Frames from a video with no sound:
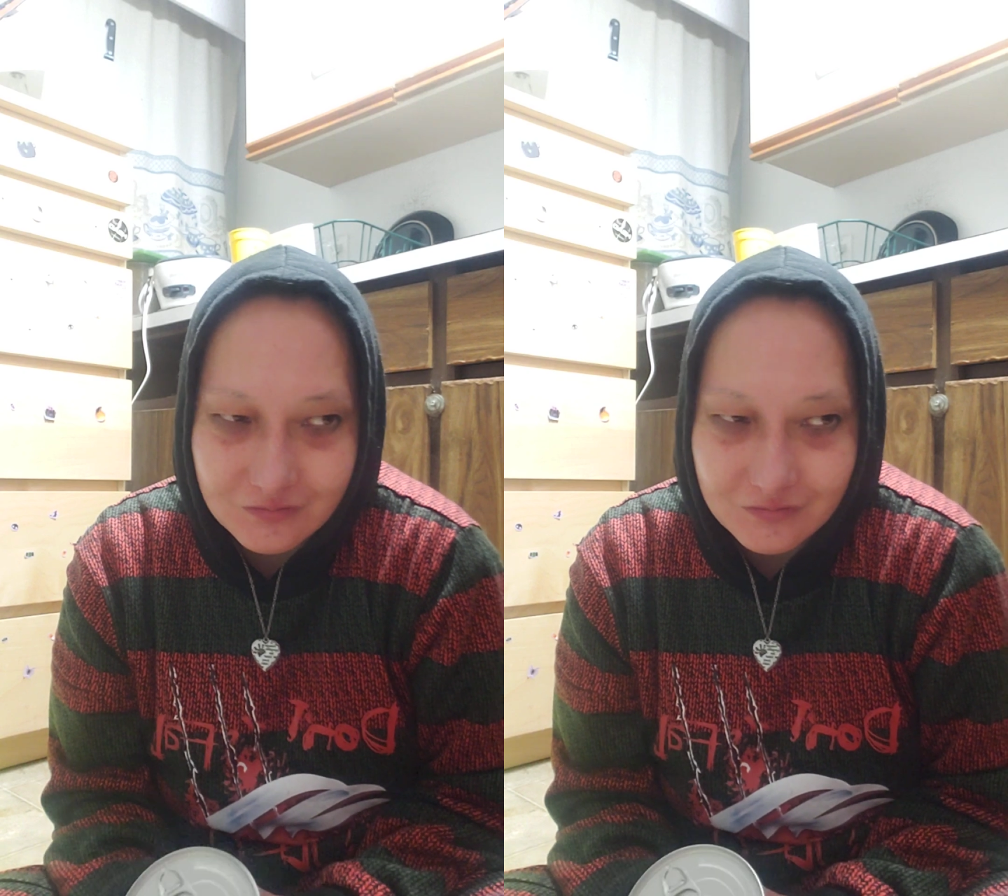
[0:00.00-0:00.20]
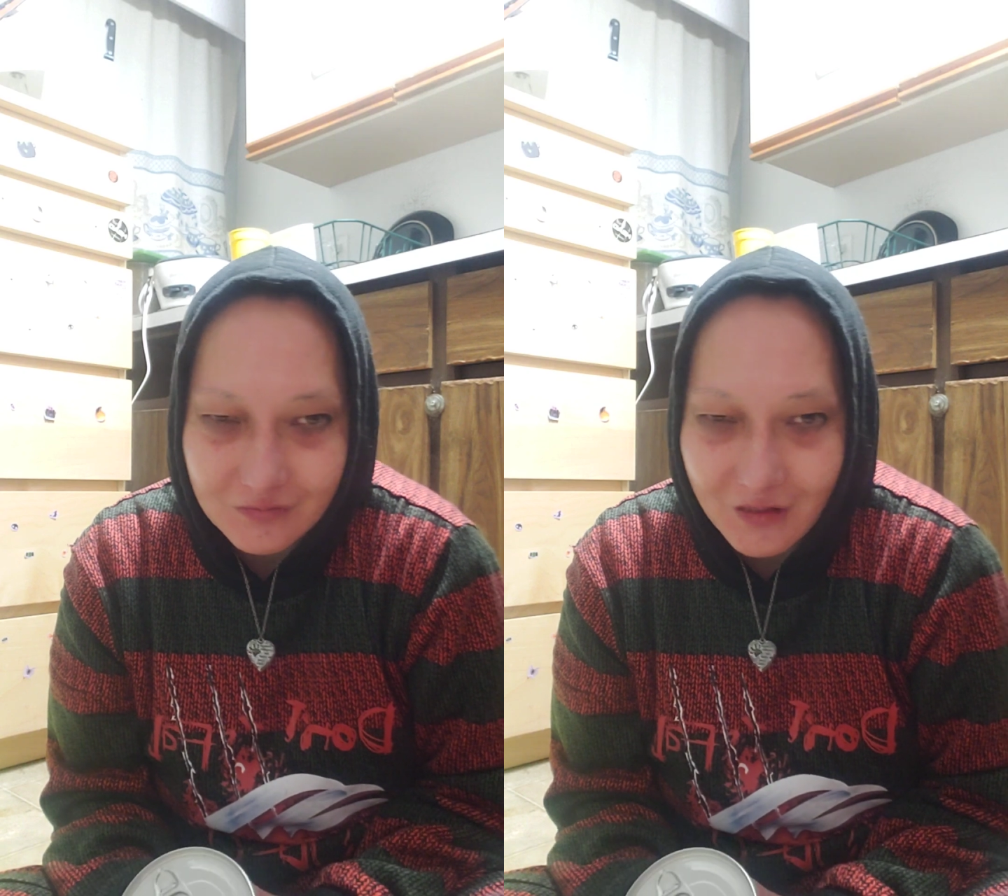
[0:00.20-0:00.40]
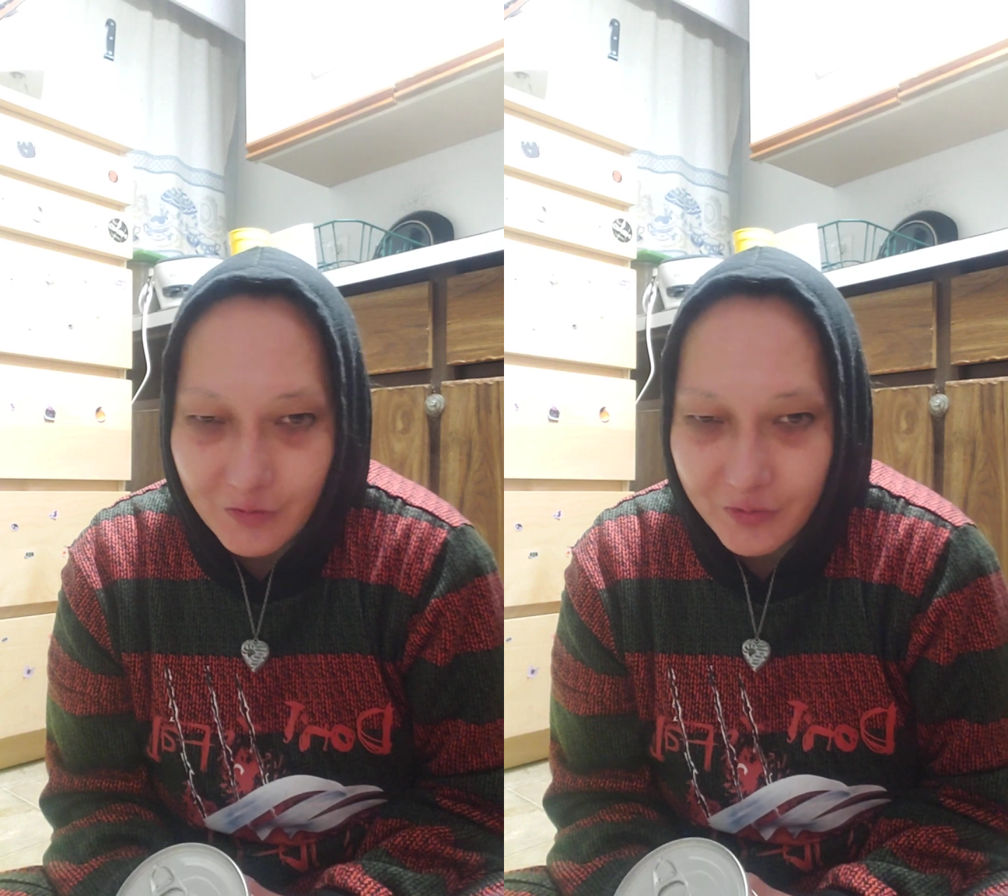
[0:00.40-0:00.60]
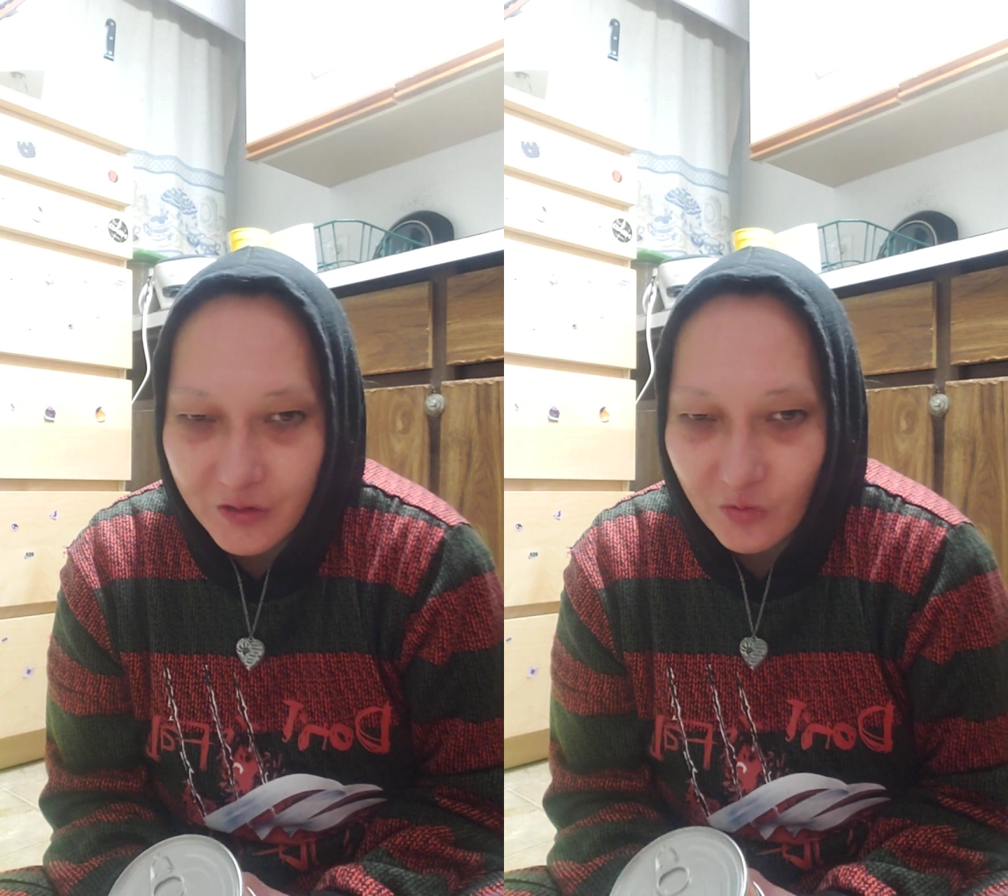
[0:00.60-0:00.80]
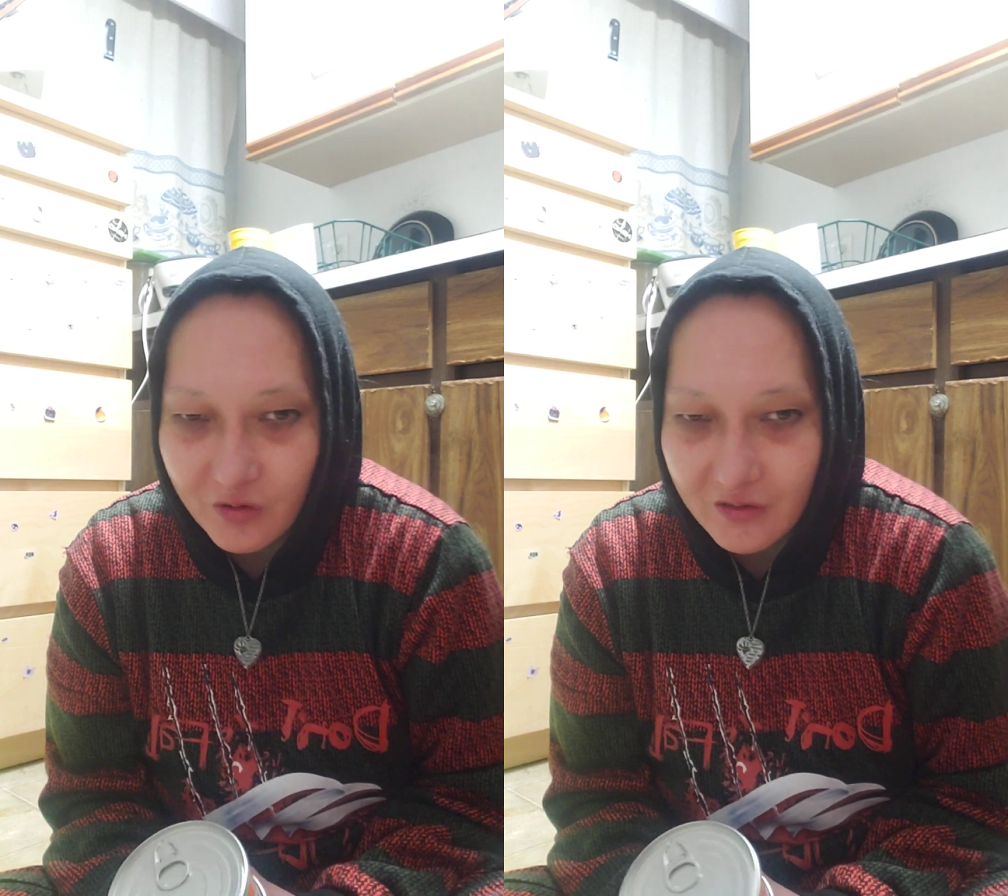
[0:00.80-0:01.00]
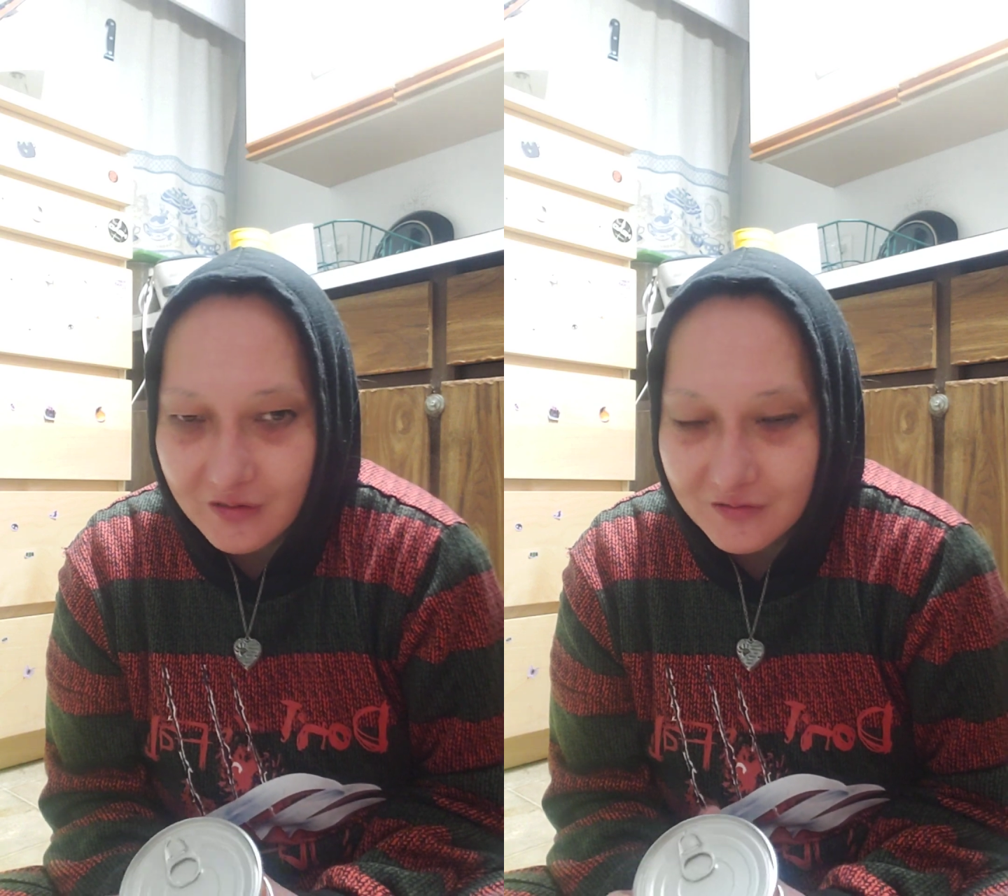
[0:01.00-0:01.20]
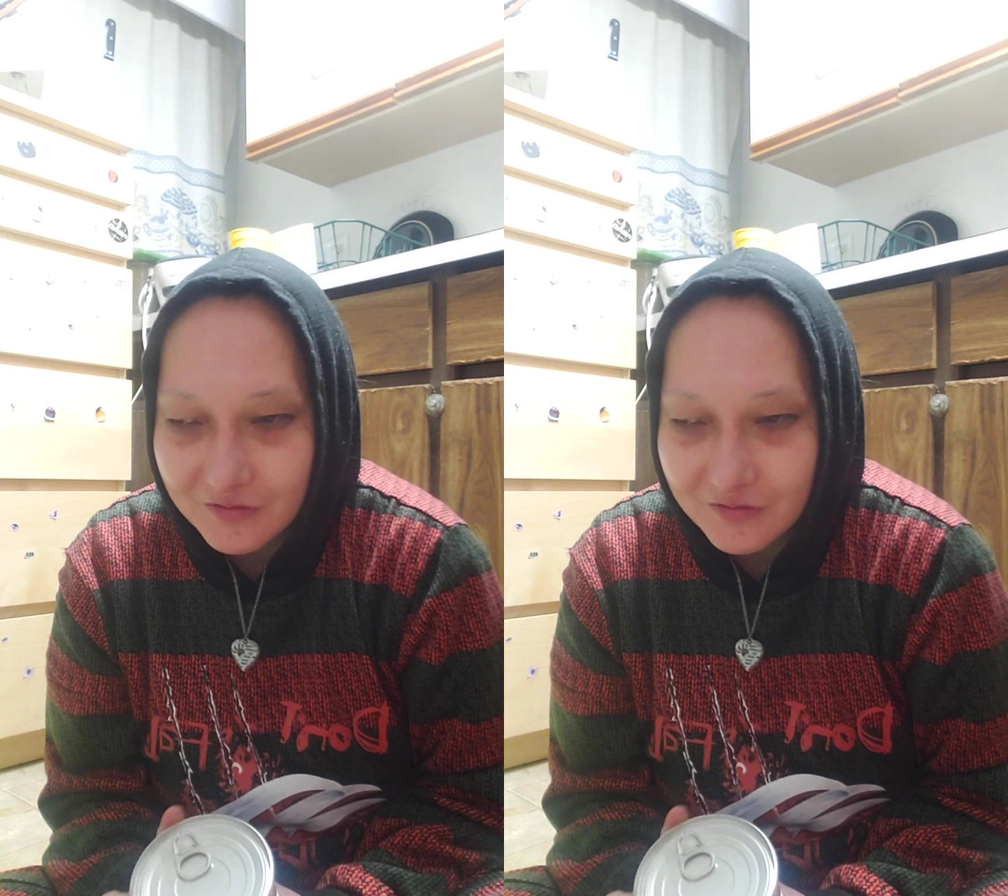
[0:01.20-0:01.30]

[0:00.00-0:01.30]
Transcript: the P word,